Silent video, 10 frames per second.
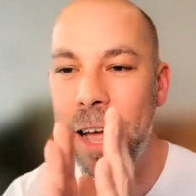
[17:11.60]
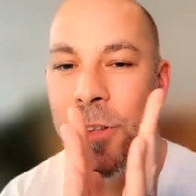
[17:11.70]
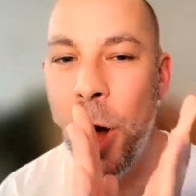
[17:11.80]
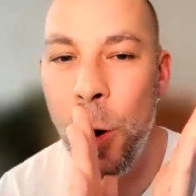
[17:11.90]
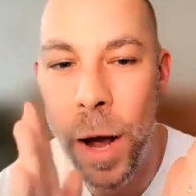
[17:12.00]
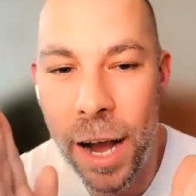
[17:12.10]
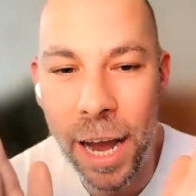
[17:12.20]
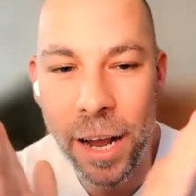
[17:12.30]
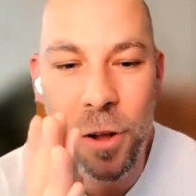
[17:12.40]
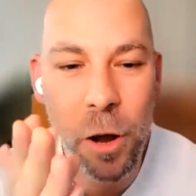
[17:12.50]
So
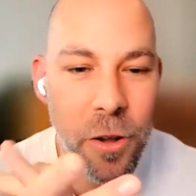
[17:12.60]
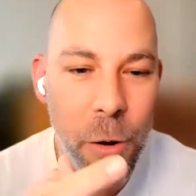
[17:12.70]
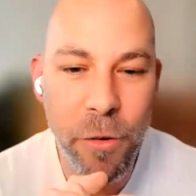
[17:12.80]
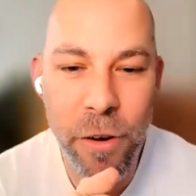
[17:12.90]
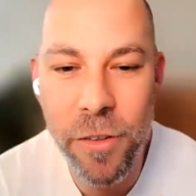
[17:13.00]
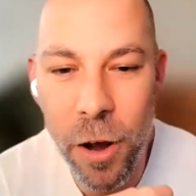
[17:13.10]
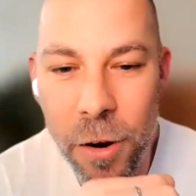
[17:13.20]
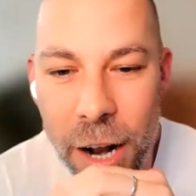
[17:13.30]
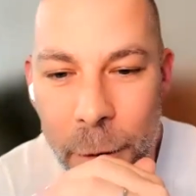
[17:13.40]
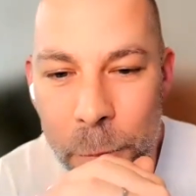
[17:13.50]
moving on. So
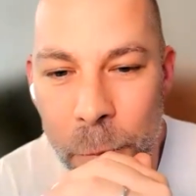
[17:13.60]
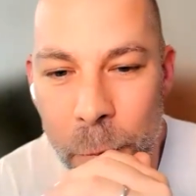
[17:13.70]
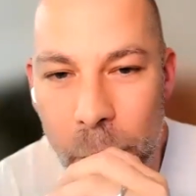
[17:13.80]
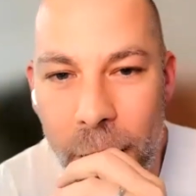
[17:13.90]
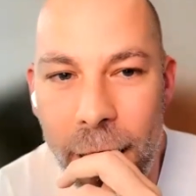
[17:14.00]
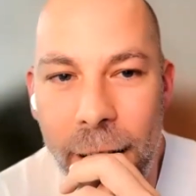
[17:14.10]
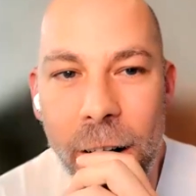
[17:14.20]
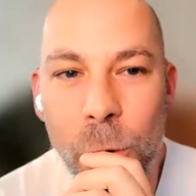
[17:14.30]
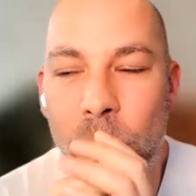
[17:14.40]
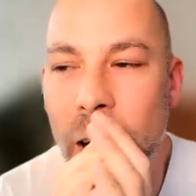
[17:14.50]

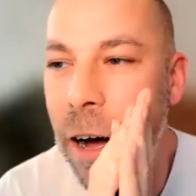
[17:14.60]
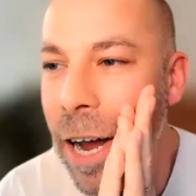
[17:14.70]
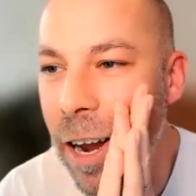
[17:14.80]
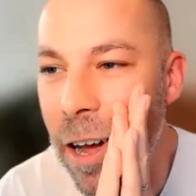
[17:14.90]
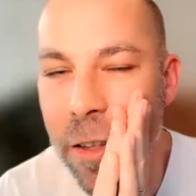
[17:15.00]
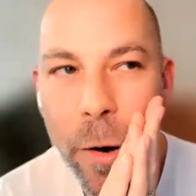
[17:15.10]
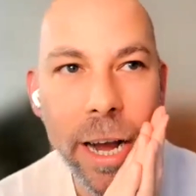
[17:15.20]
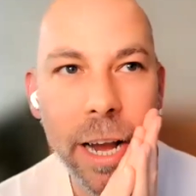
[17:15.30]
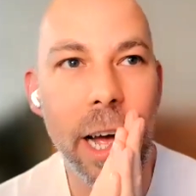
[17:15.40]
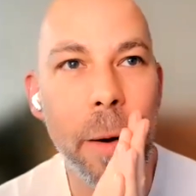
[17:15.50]
when I
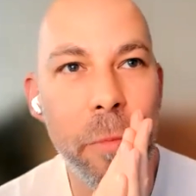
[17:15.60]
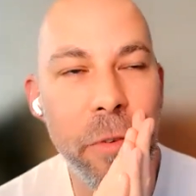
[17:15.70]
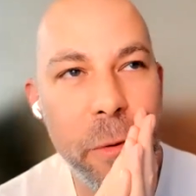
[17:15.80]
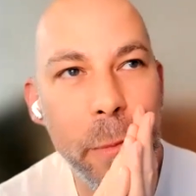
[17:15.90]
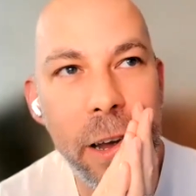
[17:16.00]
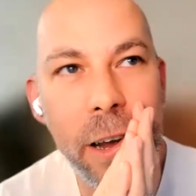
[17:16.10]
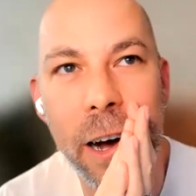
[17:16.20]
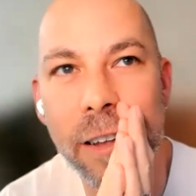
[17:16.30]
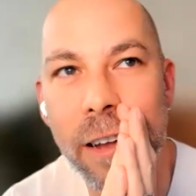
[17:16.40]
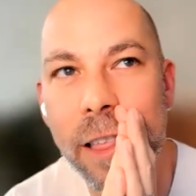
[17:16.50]
first met you
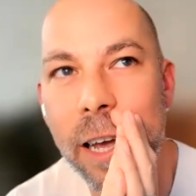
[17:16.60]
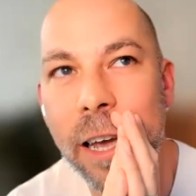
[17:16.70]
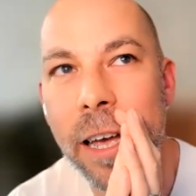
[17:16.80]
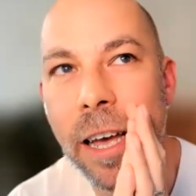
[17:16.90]
guys, I think